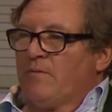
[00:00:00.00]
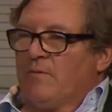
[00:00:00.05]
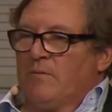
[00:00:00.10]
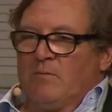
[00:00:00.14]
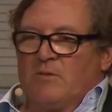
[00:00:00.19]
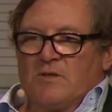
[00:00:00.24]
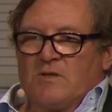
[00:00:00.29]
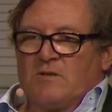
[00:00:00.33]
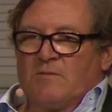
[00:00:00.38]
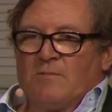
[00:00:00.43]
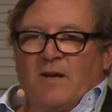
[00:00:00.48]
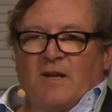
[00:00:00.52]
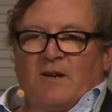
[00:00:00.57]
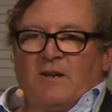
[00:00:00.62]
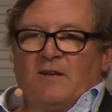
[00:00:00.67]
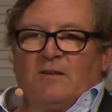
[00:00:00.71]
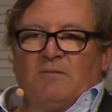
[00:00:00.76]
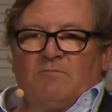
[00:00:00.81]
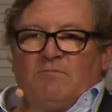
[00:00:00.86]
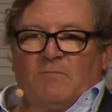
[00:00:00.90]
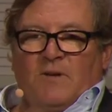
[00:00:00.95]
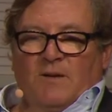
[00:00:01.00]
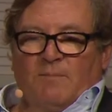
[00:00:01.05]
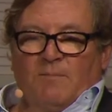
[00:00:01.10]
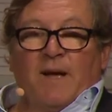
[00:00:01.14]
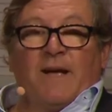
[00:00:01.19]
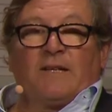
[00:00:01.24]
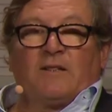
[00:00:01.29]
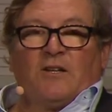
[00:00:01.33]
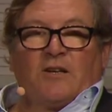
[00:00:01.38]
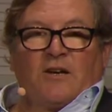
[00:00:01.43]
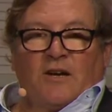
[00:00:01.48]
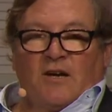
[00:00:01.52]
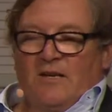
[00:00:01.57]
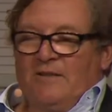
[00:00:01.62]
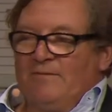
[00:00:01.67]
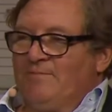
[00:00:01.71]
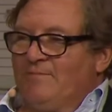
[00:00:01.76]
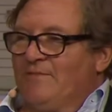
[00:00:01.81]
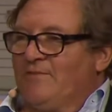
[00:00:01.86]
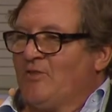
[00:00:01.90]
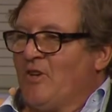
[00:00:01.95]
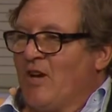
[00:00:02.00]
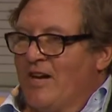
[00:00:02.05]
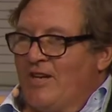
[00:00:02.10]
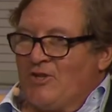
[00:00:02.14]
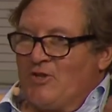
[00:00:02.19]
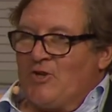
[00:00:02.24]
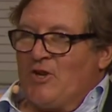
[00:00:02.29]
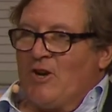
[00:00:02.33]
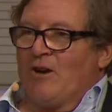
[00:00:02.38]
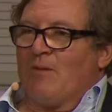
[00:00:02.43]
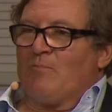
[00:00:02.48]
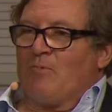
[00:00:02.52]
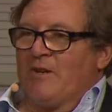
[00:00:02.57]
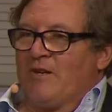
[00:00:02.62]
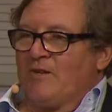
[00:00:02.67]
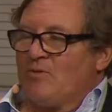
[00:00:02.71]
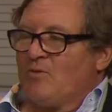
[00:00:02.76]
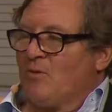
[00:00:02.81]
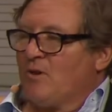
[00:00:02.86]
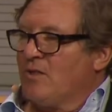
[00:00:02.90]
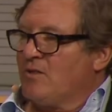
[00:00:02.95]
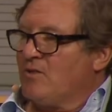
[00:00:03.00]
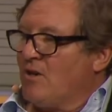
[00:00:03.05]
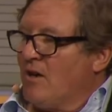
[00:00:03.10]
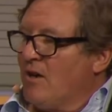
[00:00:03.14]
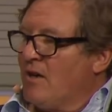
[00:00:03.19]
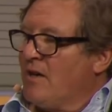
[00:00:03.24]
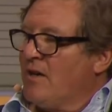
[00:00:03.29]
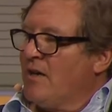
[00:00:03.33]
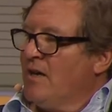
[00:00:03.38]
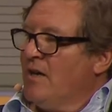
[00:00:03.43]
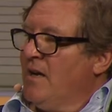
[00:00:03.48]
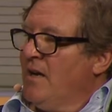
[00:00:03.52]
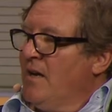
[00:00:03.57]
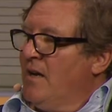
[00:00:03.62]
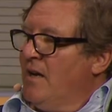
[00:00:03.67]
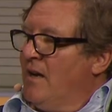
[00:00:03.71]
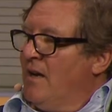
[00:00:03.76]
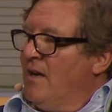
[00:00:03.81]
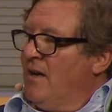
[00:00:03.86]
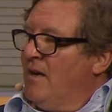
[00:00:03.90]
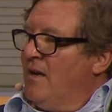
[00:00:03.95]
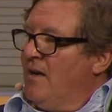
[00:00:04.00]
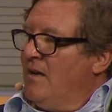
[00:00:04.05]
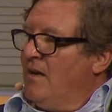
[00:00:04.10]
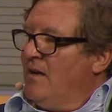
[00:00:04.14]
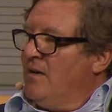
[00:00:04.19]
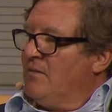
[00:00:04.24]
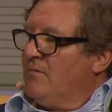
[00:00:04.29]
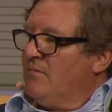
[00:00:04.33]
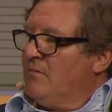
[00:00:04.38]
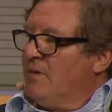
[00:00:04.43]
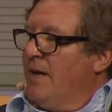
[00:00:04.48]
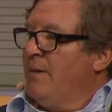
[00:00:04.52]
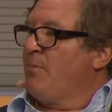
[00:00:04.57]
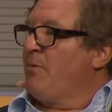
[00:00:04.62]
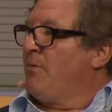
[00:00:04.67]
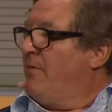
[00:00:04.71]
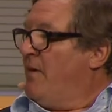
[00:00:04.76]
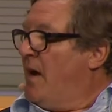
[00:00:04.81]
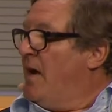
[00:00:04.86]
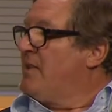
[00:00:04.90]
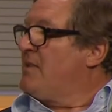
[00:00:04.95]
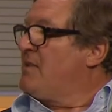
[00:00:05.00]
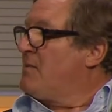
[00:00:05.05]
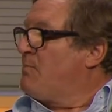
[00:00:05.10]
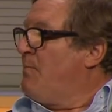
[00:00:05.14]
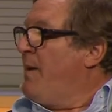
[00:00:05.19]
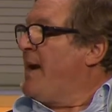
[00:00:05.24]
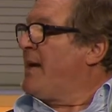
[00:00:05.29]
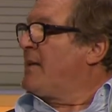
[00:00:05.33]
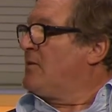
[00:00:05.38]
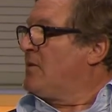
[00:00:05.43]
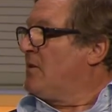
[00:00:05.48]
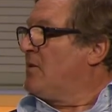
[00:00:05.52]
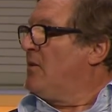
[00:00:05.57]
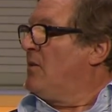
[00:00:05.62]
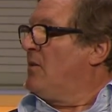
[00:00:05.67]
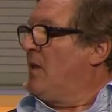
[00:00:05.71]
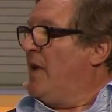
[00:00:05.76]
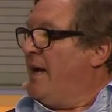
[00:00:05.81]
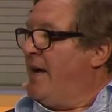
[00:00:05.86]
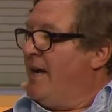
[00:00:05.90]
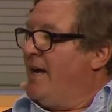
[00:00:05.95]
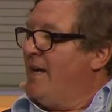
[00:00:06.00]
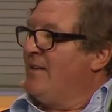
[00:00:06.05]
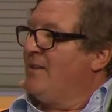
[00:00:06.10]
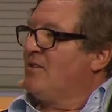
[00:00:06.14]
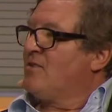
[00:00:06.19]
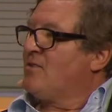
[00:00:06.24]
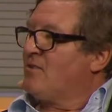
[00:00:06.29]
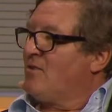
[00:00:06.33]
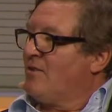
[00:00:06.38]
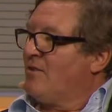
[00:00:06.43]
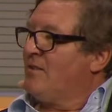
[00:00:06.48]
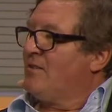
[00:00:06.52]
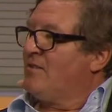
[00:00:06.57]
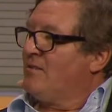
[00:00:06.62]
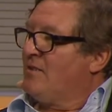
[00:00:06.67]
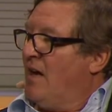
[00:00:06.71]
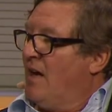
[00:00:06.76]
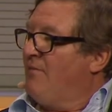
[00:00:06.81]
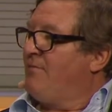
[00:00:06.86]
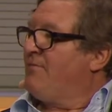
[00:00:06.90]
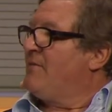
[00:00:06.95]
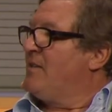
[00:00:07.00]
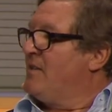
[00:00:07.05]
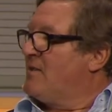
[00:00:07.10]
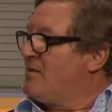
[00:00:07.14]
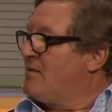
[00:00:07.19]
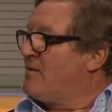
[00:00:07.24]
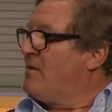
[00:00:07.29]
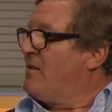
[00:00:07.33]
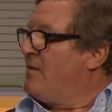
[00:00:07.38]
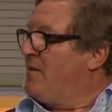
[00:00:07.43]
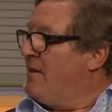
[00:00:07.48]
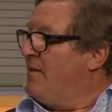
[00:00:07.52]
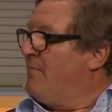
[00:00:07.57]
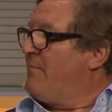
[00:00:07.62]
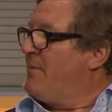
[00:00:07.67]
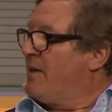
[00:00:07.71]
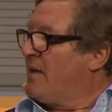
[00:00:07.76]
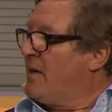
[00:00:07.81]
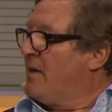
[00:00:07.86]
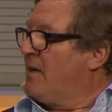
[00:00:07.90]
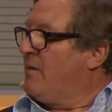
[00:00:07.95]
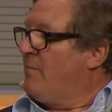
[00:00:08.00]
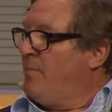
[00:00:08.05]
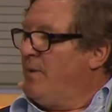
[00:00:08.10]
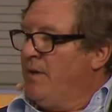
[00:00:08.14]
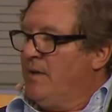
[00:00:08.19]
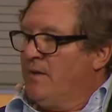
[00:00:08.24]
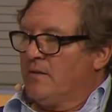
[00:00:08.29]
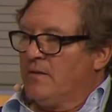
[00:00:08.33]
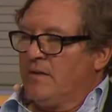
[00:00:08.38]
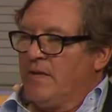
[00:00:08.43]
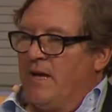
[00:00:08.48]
which is about a, a, megalodon, giant shark, prehistoric shark. Uh, they provide spectacle and a certain toughness to them that can appeal to